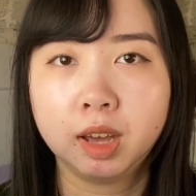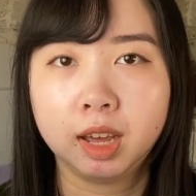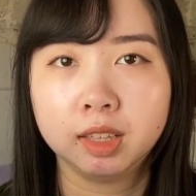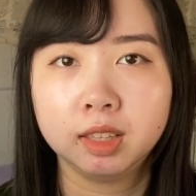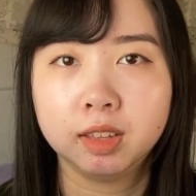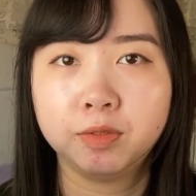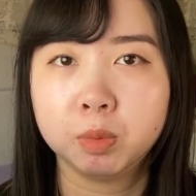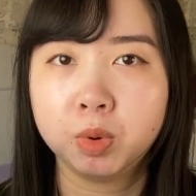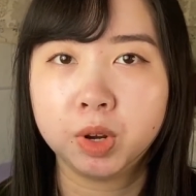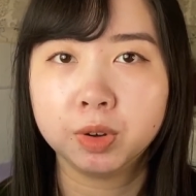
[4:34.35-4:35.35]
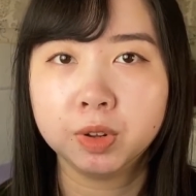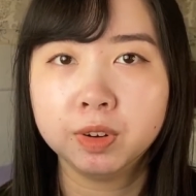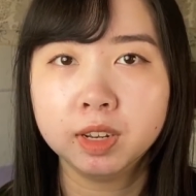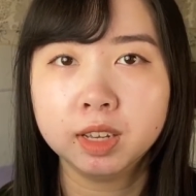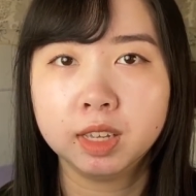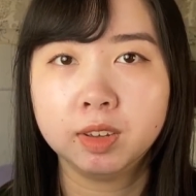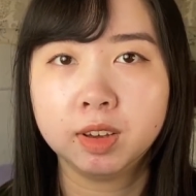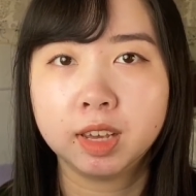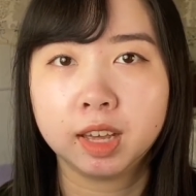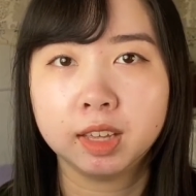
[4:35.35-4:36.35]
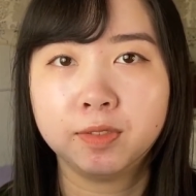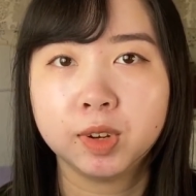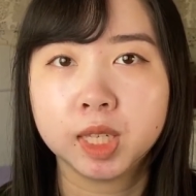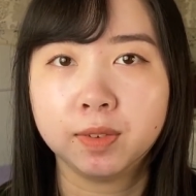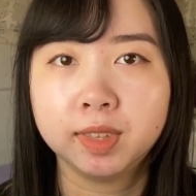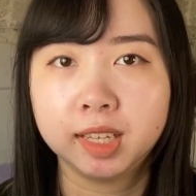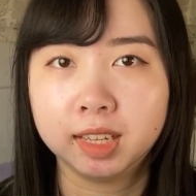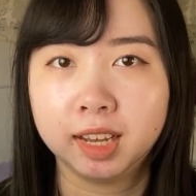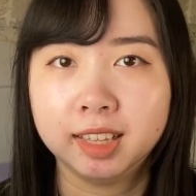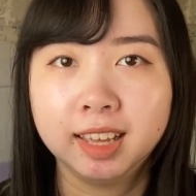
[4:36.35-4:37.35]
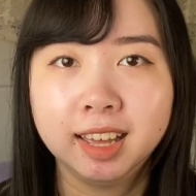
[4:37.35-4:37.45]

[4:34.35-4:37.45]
and for pre-ordering, you could get it for $7.99,